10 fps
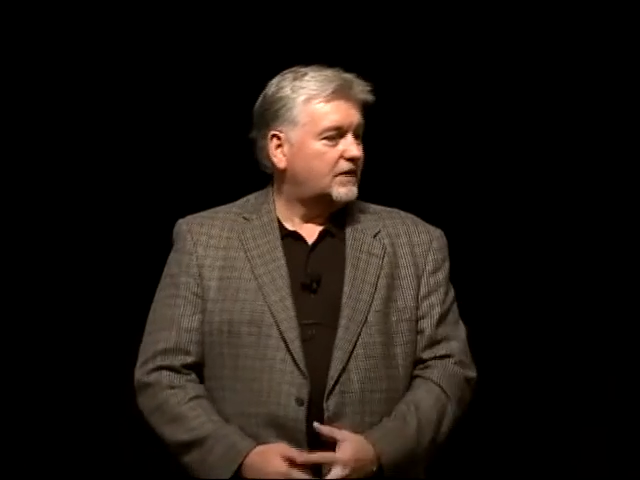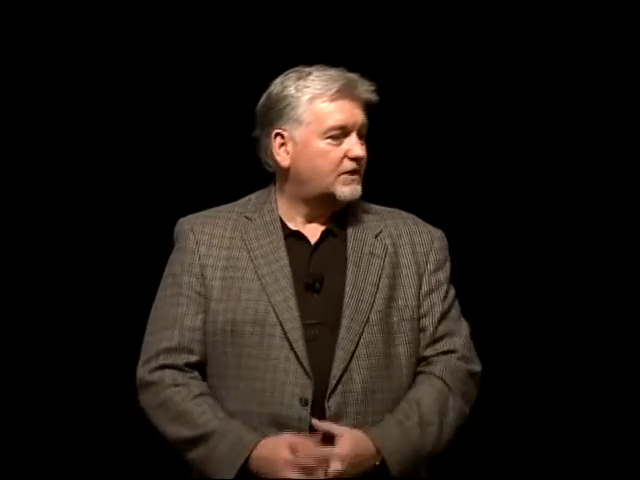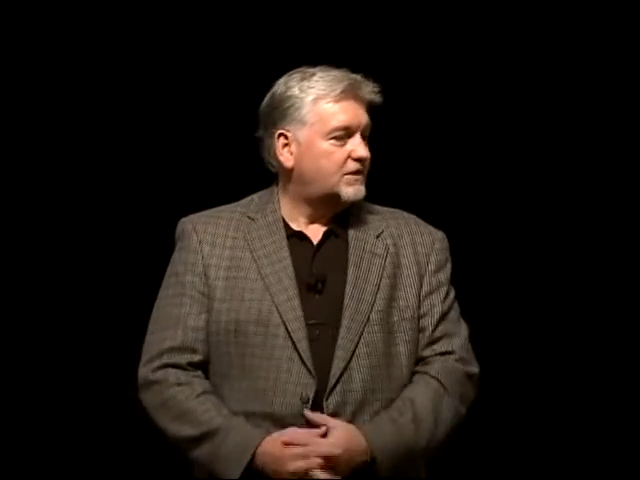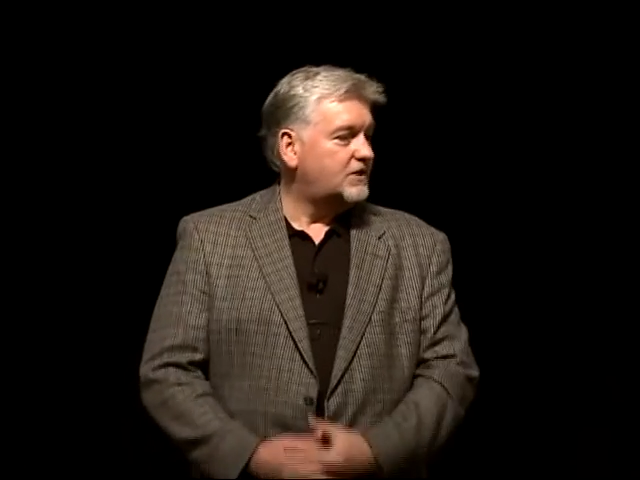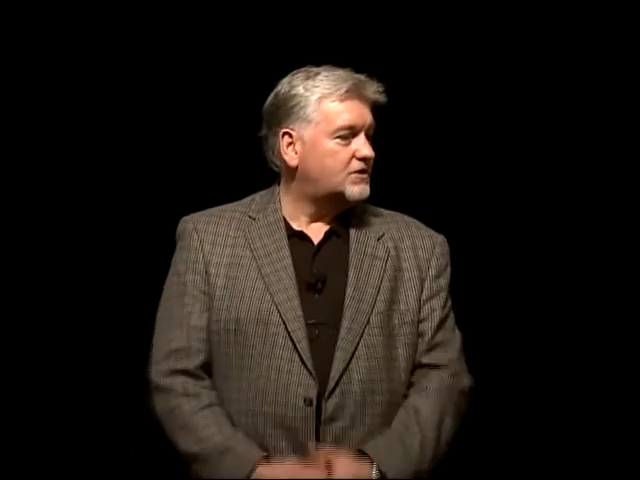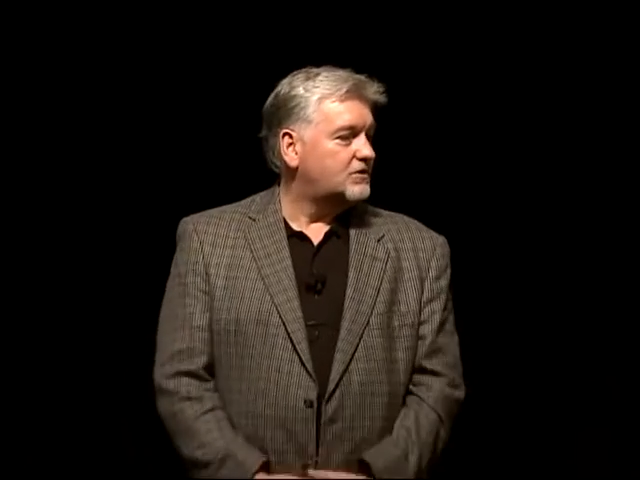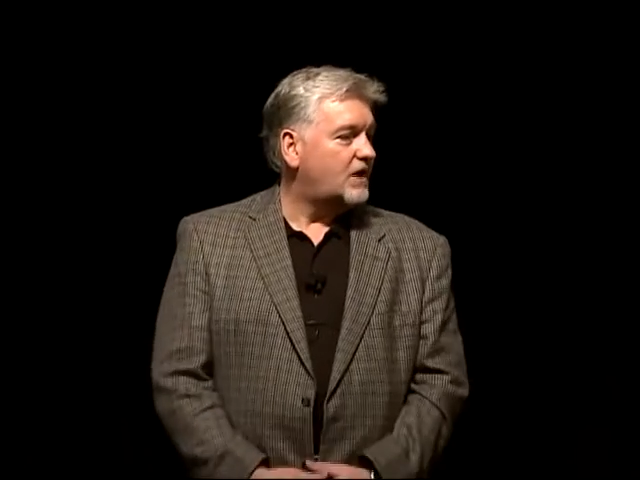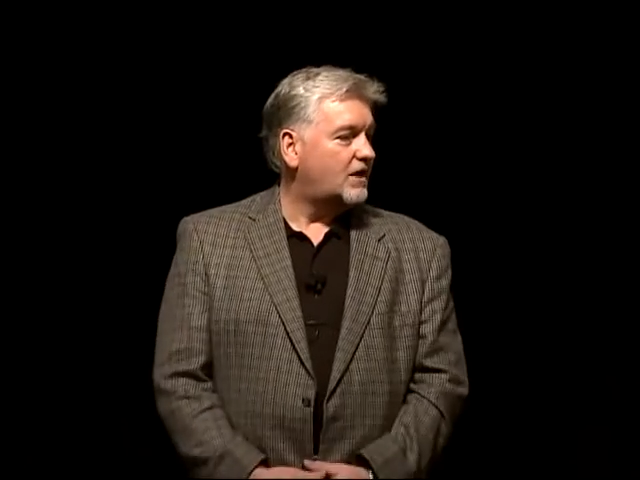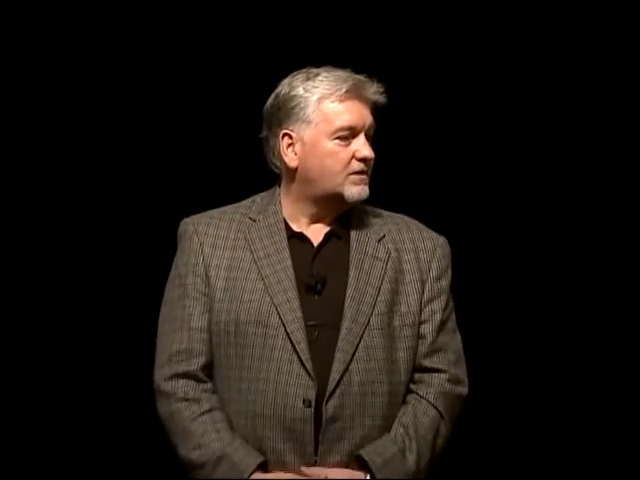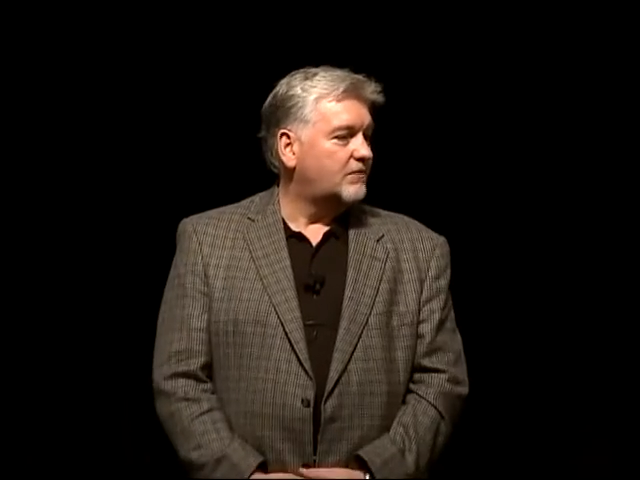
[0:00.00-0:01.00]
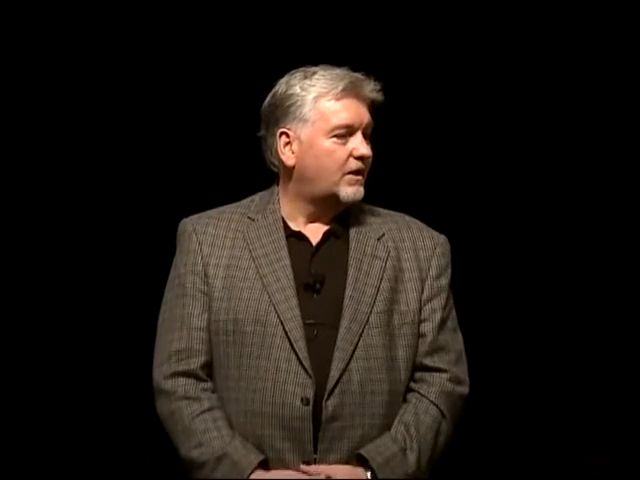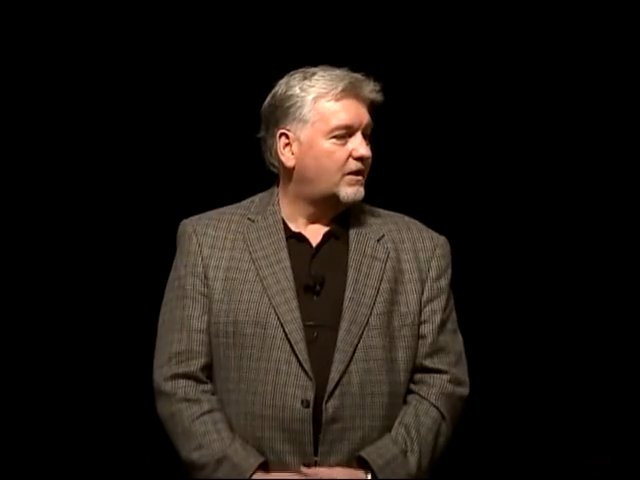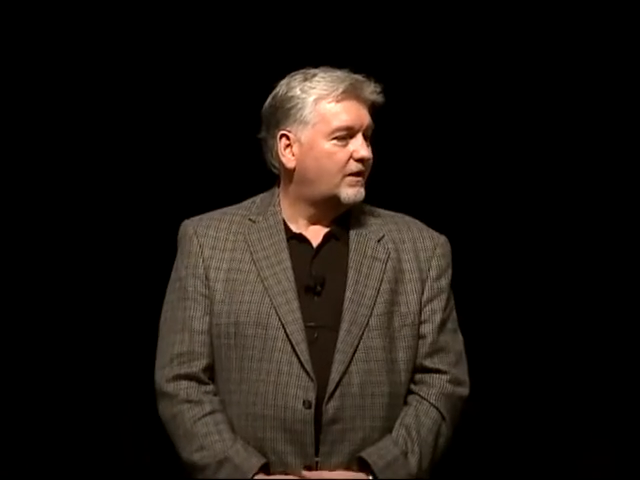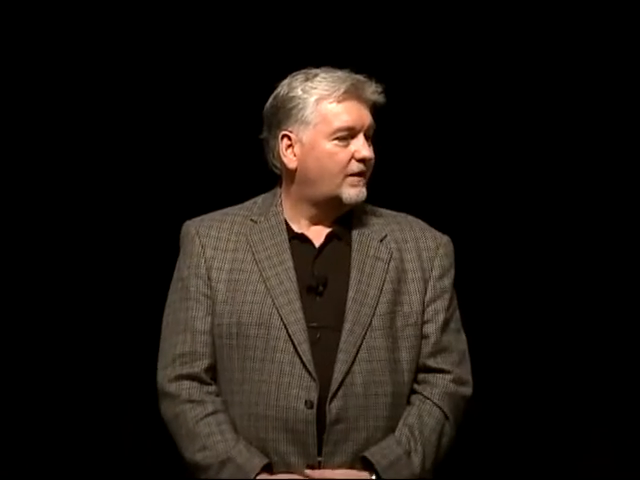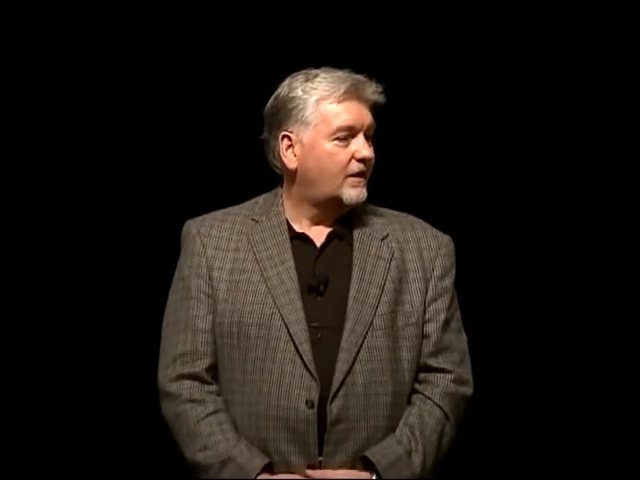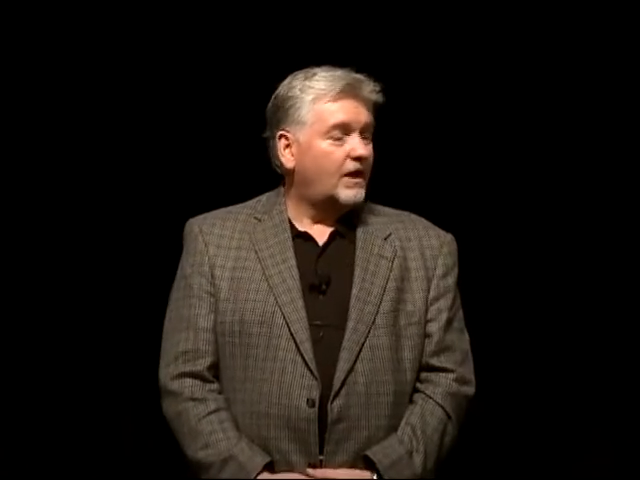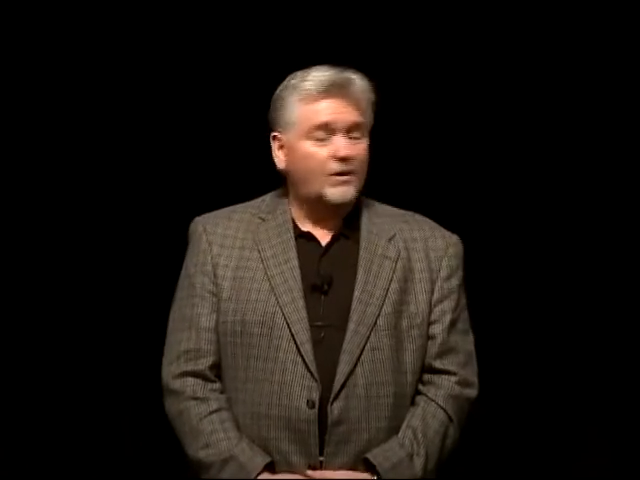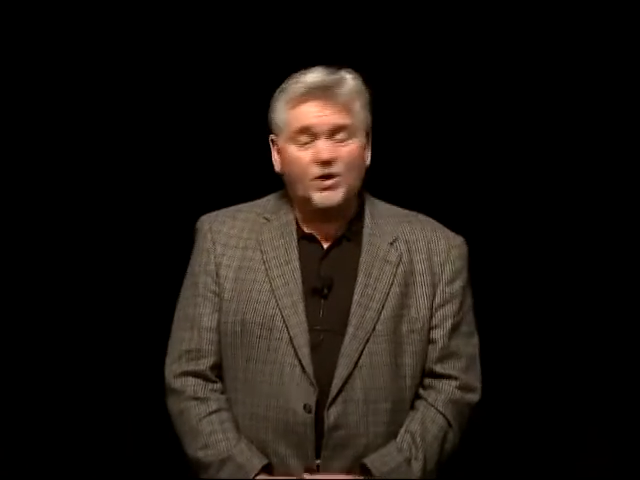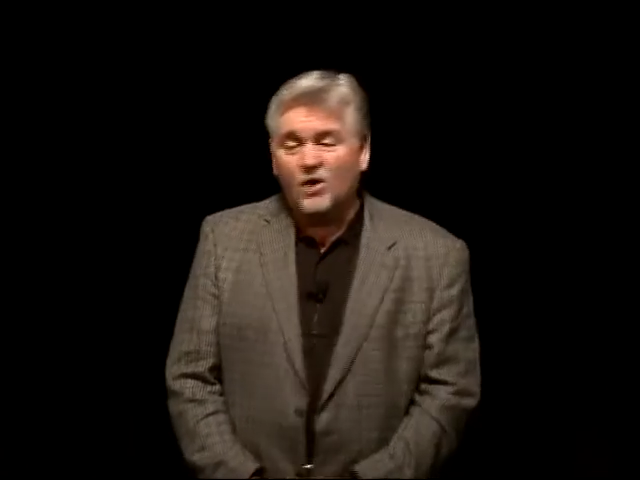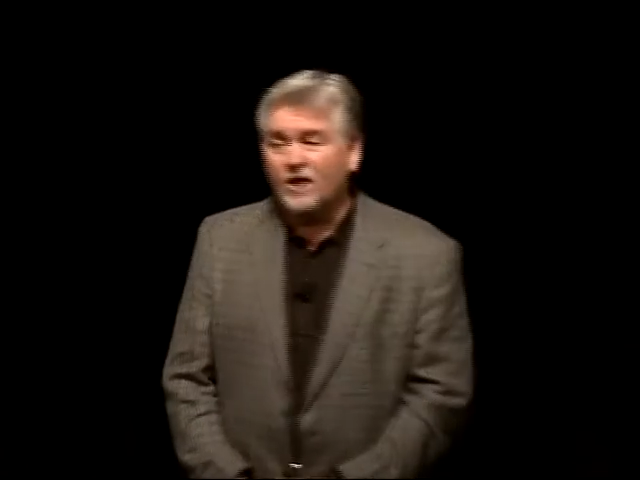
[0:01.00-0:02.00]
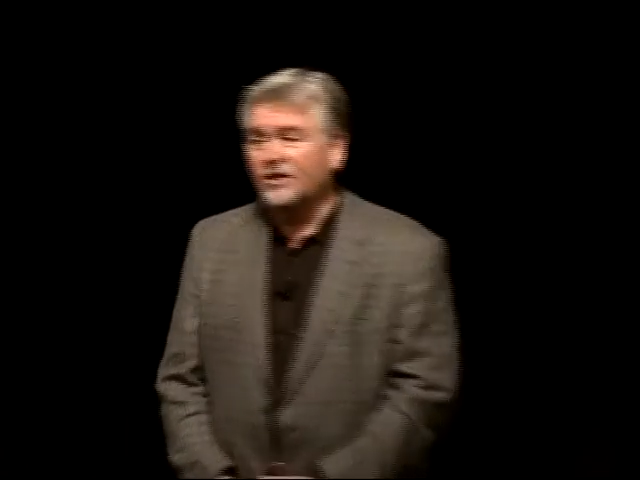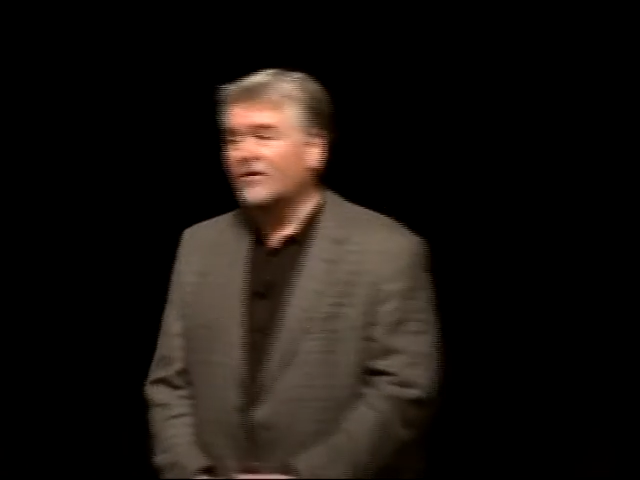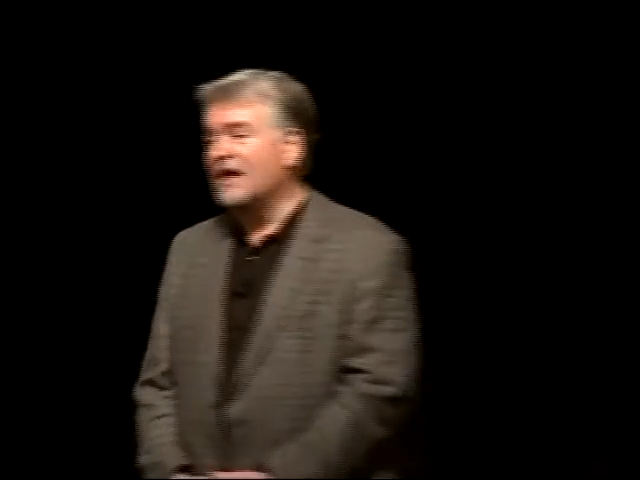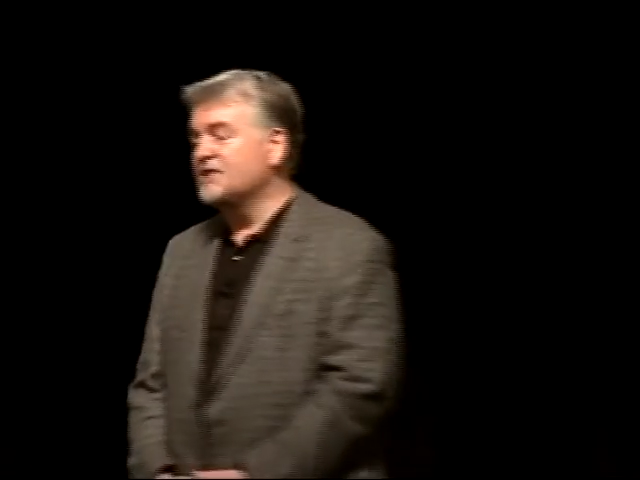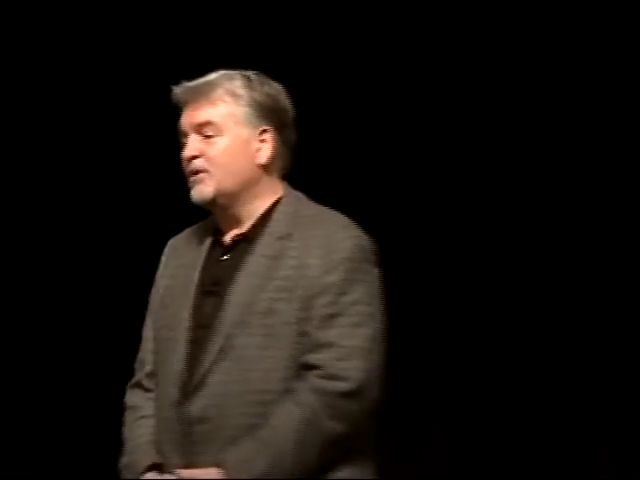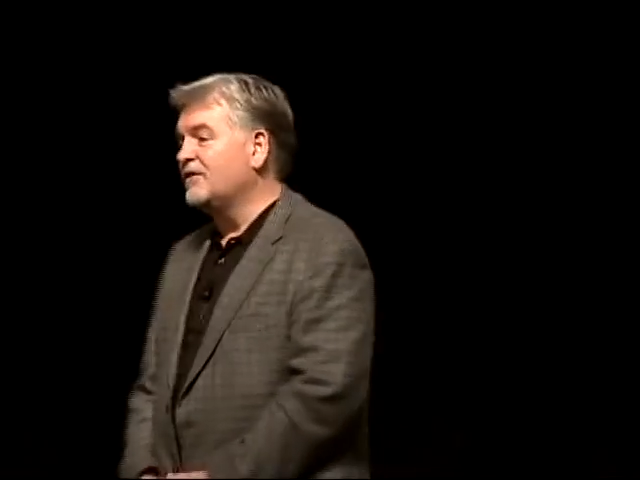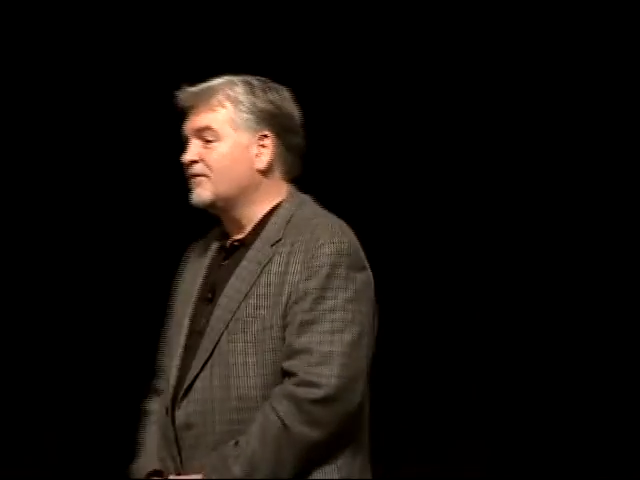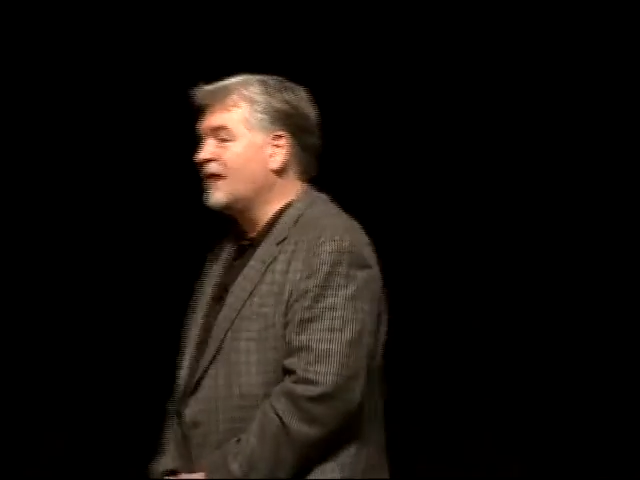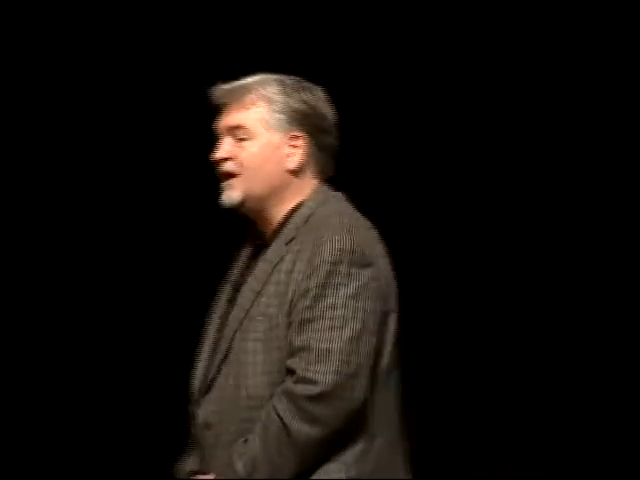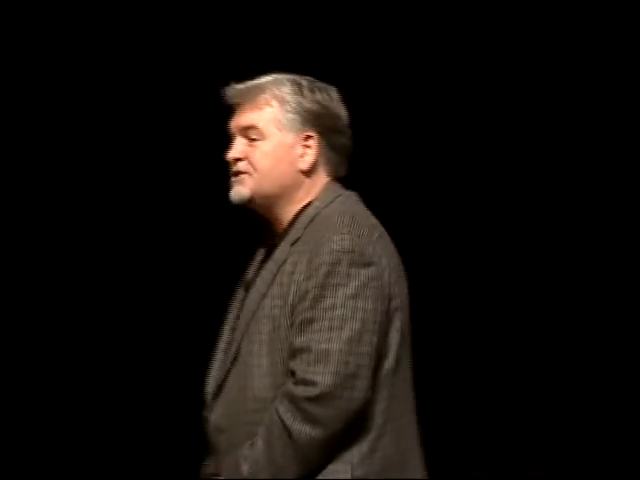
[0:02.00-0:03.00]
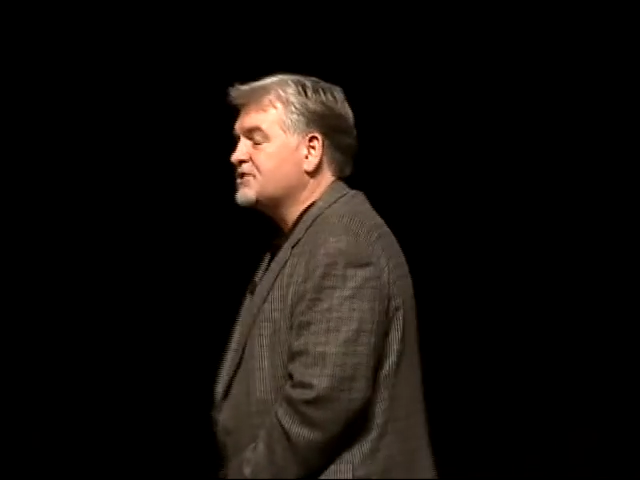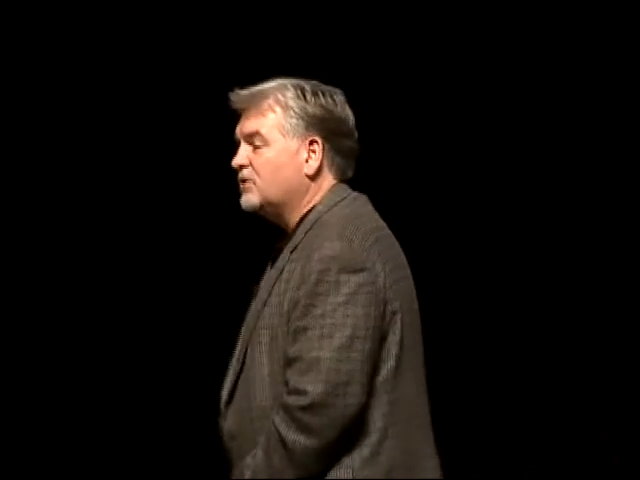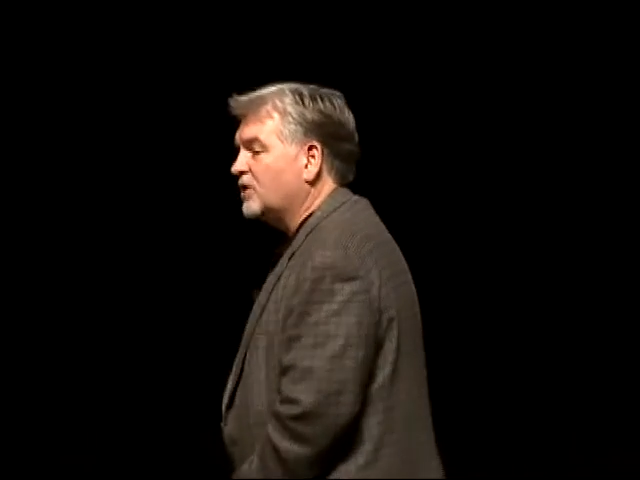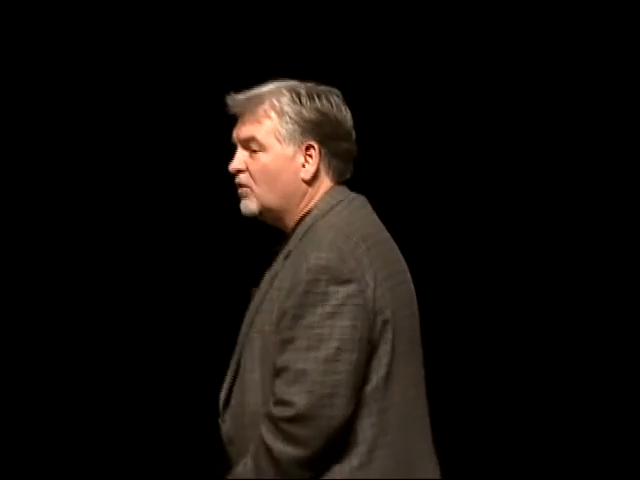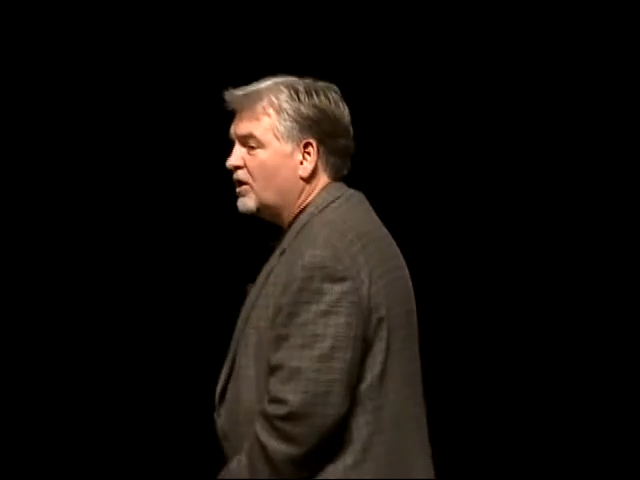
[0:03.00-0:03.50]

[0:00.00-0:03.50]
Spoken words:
that teacher talked to me. I would go on to graduate from high school,